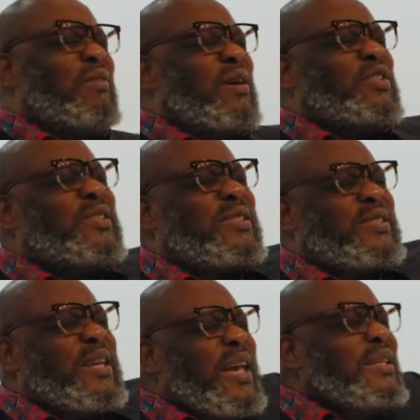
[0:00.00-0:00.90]
is
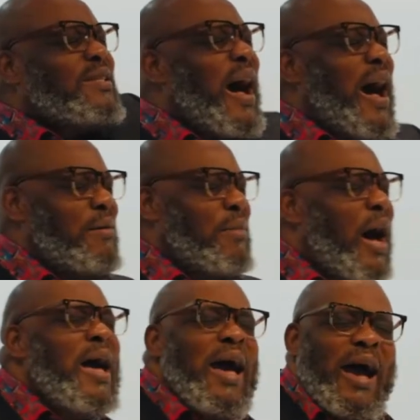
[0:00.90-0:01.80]
seed time
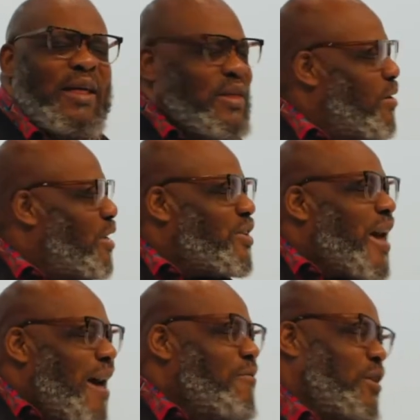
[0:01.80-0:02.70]
and there is
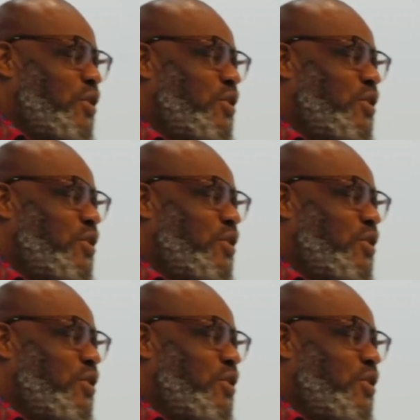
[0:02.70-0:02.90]
harvest